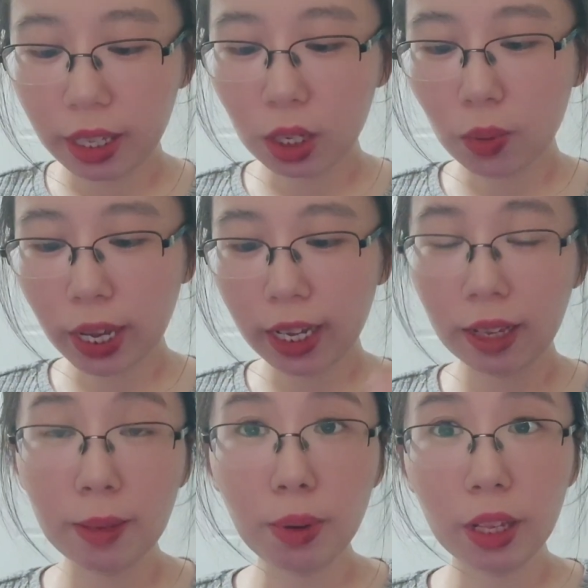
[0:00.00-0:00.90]
This way I
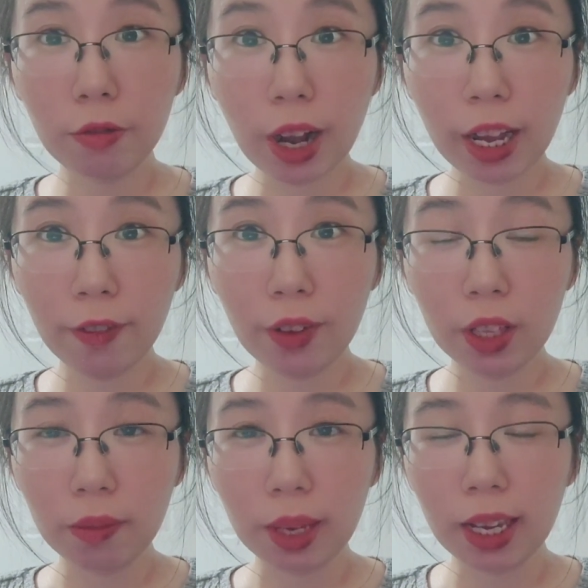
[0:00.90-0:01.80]
can put it right in
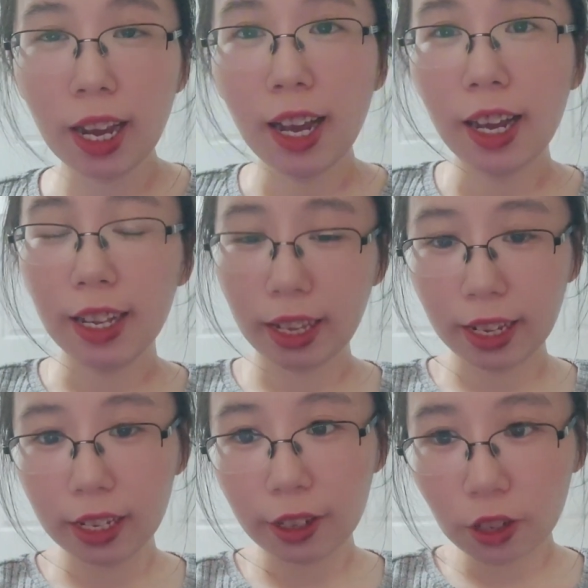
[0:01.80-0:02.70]
front of me and I can